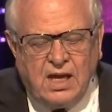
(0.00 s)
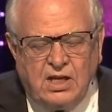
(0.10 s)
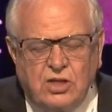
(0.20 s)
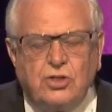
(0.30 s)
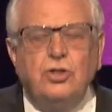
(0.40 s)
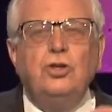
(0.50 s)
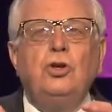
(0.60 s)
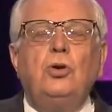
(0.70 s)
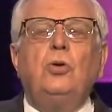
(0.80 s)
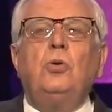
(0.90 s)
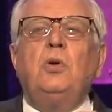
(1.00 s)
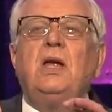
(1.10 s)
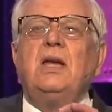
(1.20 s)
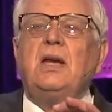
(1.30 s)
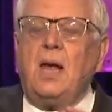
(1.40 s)
It is new
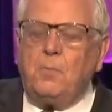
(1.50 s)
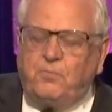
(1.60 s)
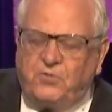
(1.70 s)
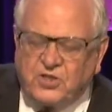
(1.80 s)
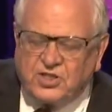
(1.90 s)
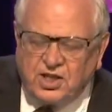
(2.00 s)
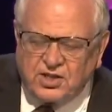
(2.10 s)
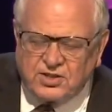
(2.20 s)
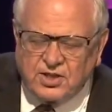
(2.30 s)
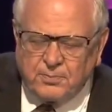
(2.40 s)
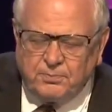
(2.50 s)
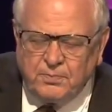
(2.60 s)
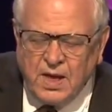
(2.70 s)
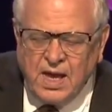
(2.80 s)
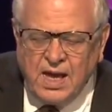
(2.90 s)
in emphasis.
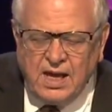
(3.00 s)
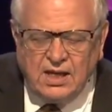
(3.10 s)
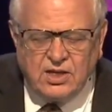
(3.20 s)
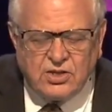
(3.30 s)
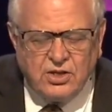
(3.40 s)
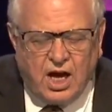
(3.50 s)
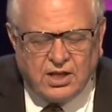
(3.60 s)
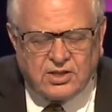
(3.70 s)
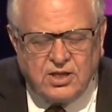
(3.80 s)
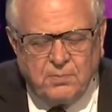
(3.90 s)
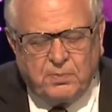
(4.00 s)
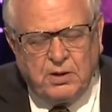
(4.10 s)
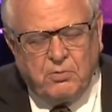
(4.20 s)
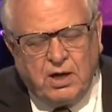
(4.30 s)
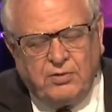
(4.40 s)
It is not
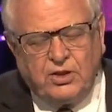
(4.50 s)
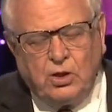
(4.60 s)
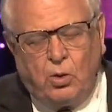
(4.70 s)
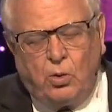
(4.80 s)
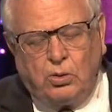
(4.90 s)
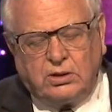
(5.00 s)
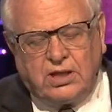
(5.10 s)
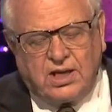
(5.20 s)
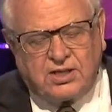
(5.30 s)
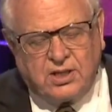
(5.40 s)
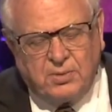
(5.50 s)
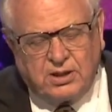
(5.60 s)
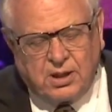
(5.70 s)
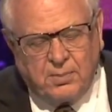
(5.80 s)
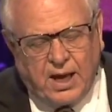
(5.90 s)
simply one of the Old
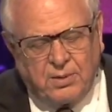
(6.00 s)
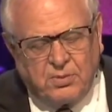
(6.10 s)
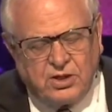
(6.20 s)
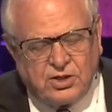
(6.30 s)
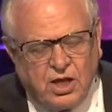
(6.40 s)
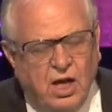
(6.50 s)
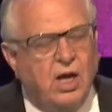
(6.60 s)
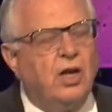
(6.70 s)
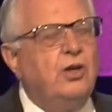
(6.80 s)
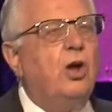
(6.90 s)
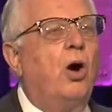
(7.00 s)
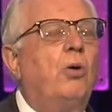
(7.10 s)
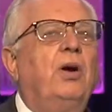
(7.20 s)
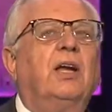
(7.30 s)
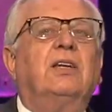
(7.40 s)
Testament commandments.
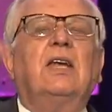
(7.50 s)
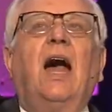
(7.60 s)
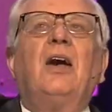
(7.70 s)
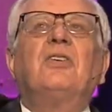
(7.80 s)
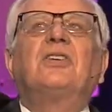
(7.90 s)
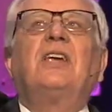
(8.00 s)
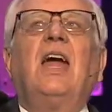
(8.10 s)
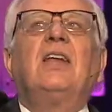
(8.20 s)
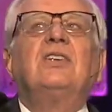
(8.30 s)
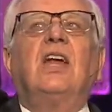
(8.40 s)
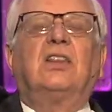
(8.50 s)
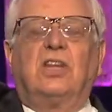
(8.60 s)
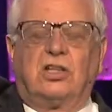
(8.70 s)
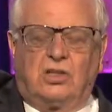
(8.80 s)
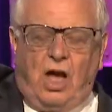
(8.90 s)
No, it now stands at
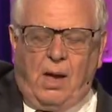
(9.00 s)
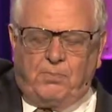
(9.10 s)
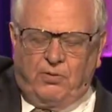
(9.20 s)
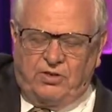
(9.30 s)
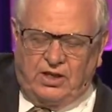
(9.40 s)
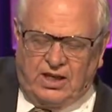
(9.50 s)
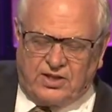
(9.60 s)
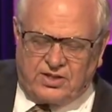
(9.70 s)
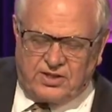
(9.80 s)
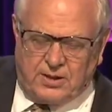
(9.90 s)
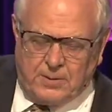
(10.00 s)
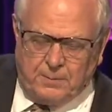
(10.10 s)
the top of the list.